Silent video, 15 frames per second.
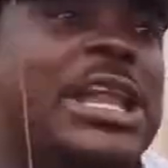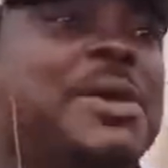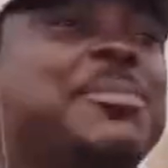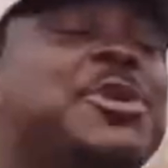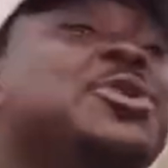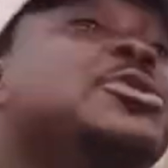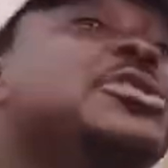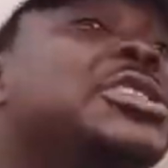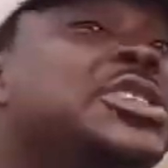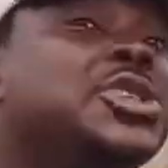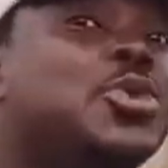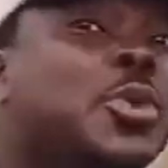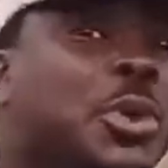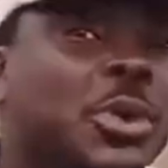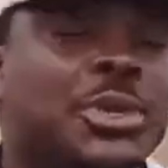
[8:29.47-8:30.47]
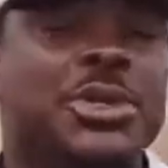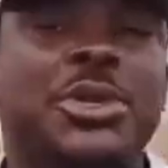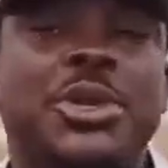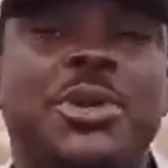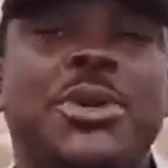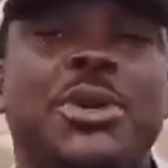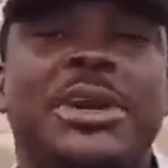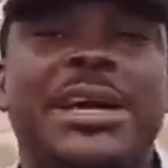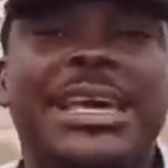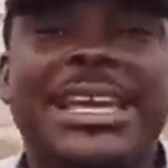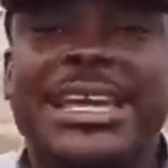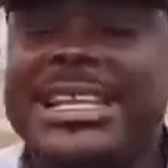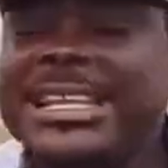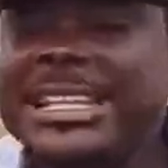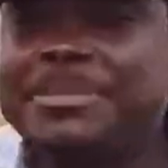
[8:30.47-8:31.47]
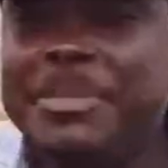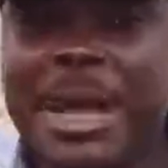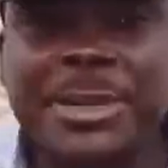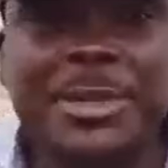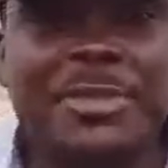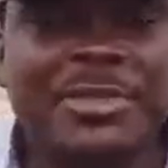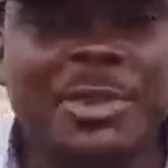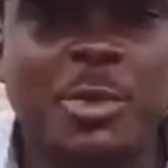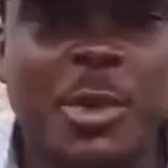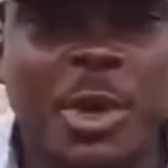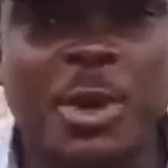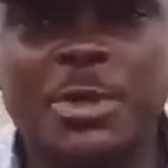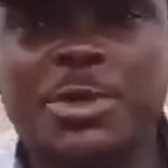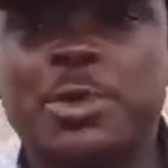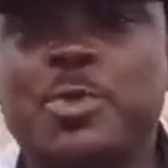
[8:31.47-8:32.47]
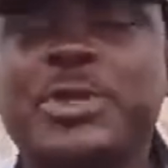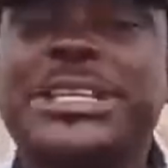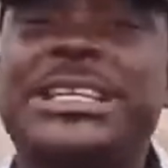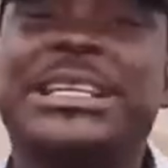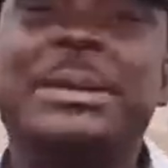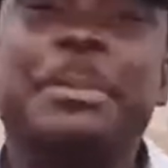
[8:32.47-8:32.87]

or let me use this word. In this part of the world, we